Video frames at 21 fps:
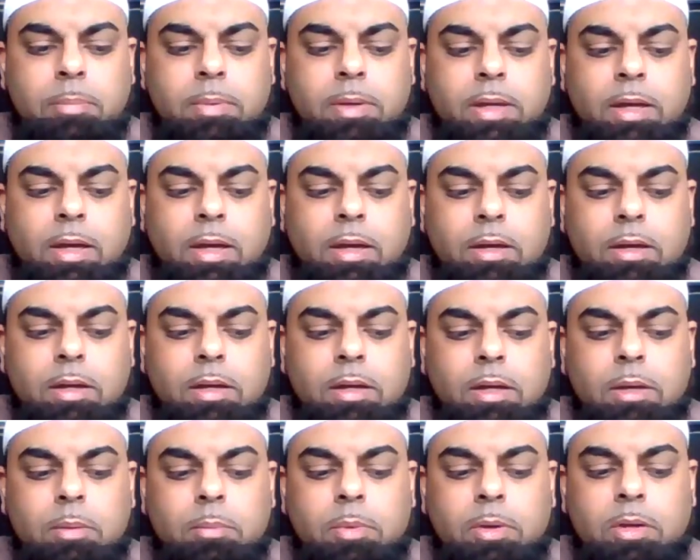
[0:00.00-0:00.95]
Anbiya,
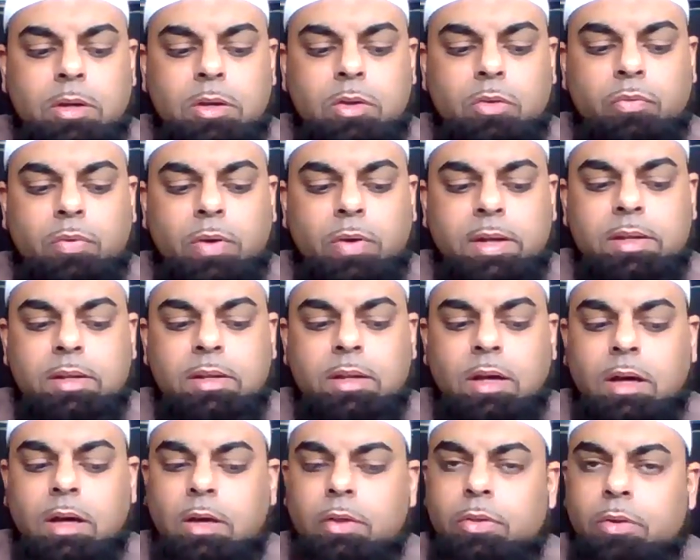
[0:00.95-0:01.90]
but you're going to find in
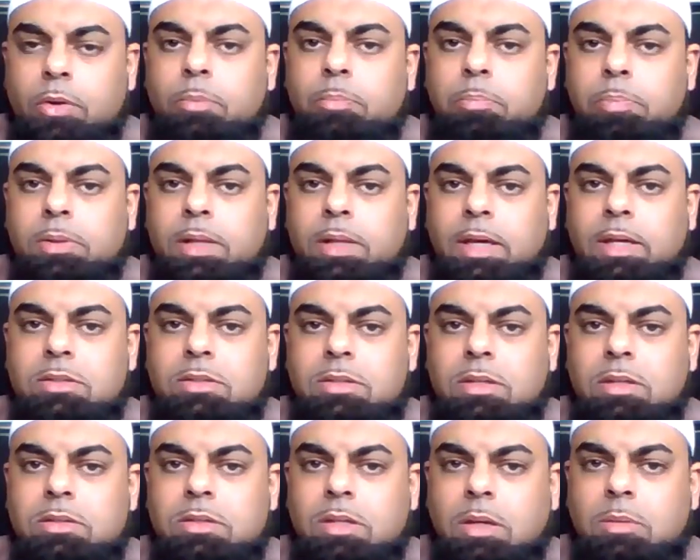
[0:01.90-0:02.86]
other
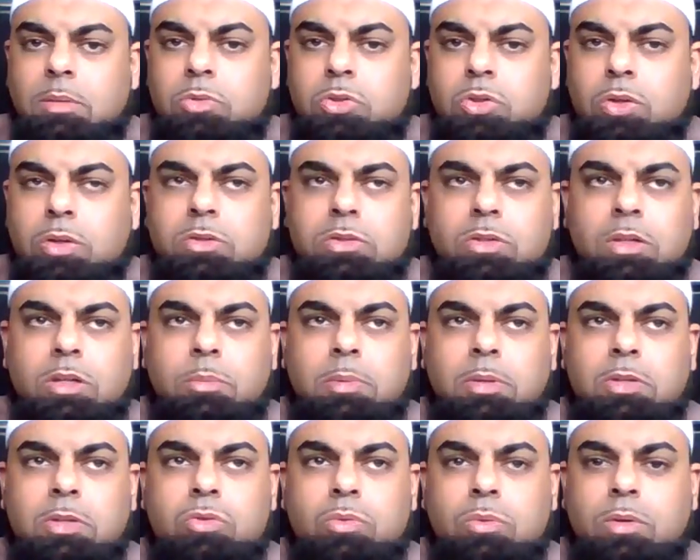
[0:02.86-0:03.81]
places, I'm sure it's going
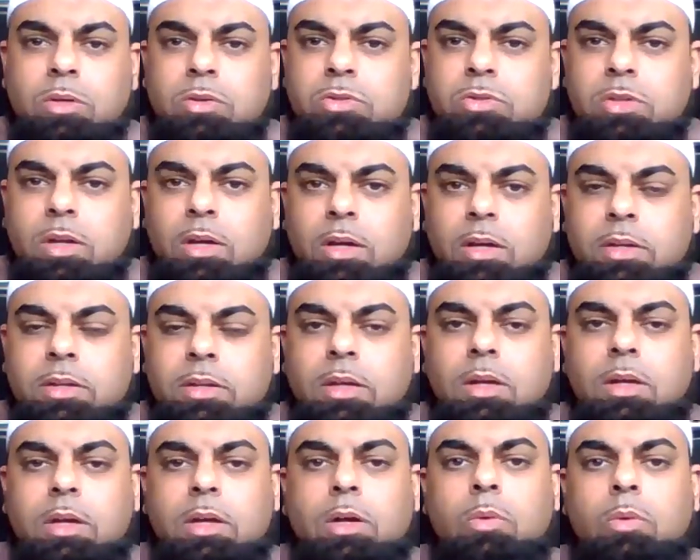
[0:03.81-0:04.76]
to be Surah Sad,
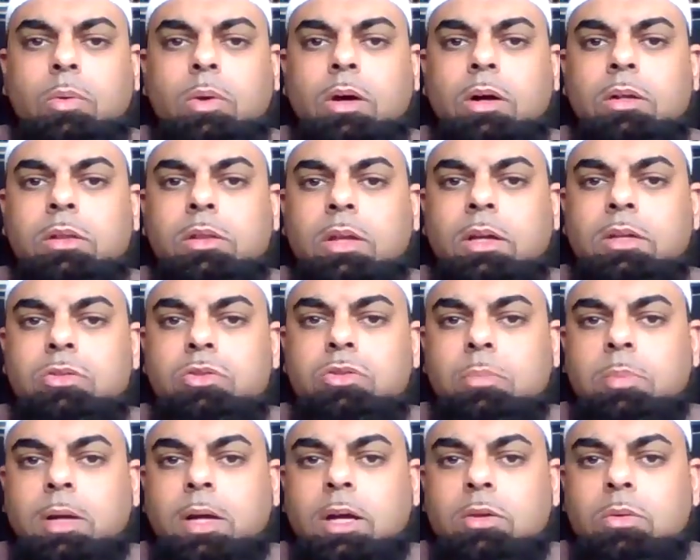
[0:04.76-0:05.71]
where Allah
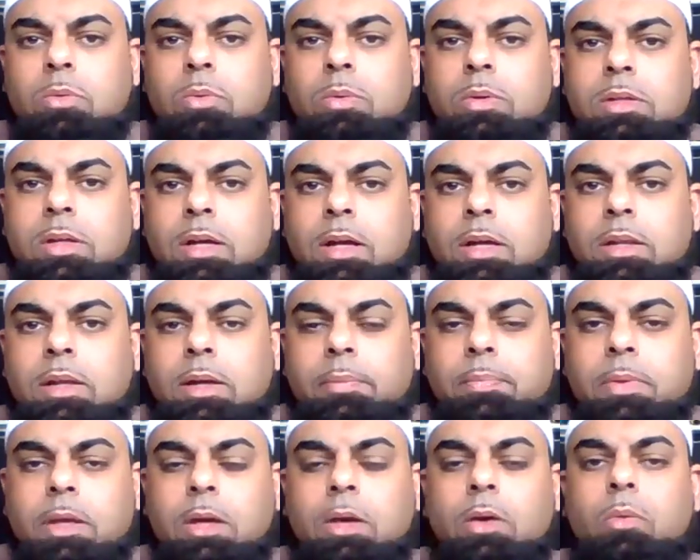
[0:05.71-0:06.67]
subhanahu wa ta'ala,
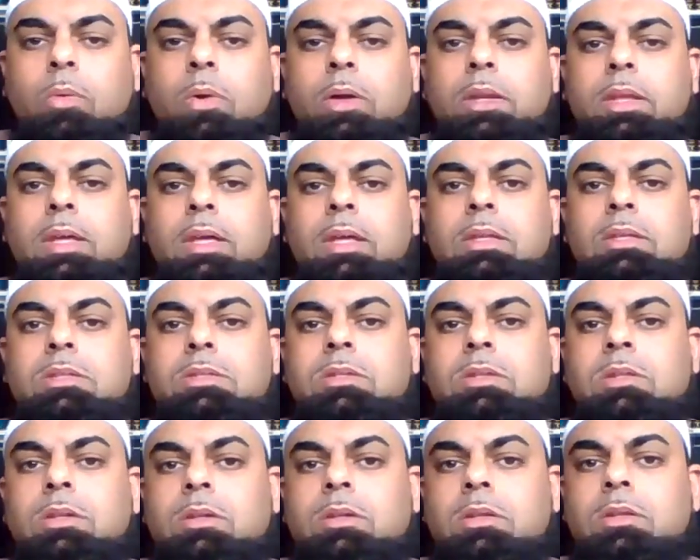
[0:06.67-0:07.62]
when
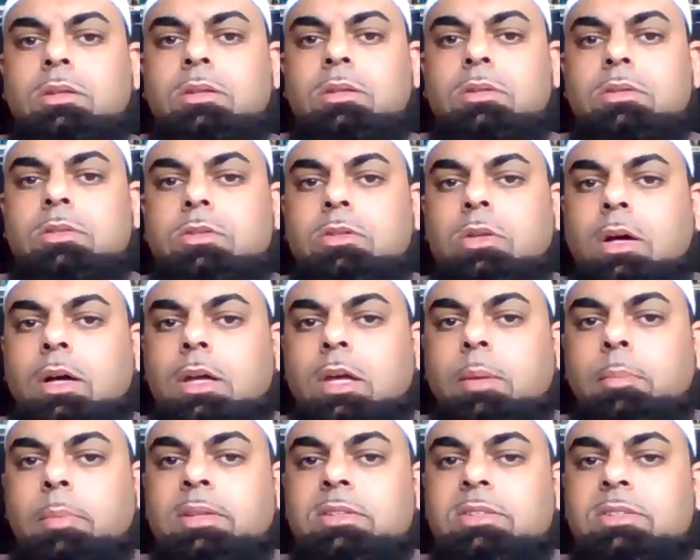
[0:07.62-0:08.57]
He's
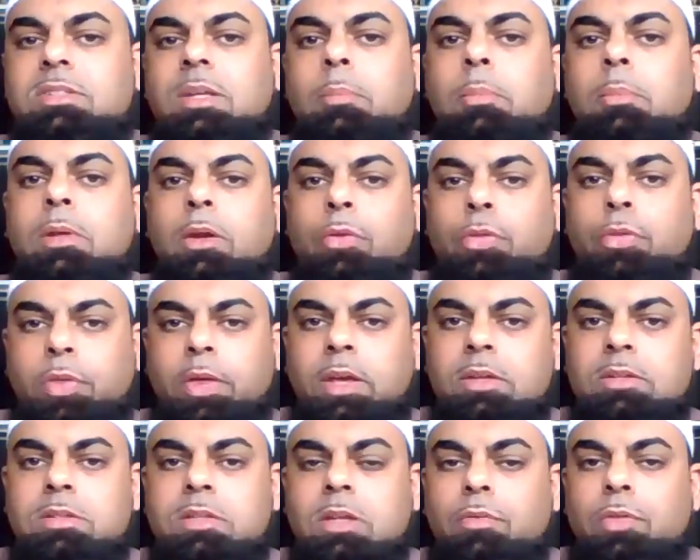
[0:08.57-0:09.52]
talking about similar
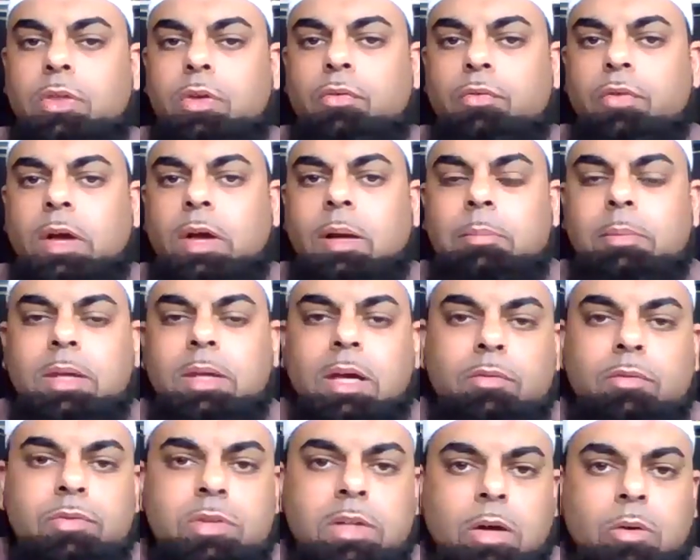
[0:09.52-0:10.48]
things of the family
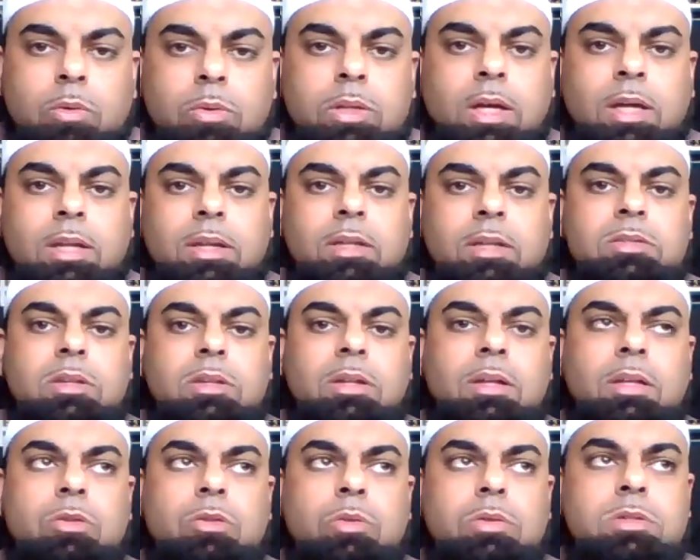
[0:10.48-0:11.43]
of Dawud alayhi
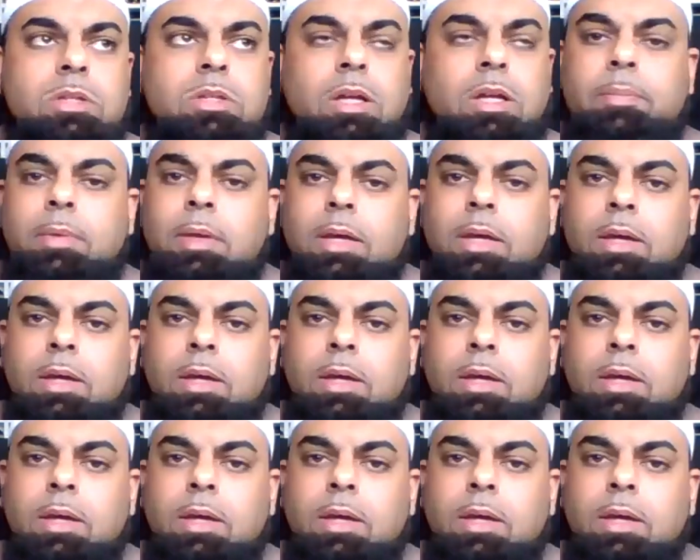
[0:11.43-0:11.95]
salatu wasalam,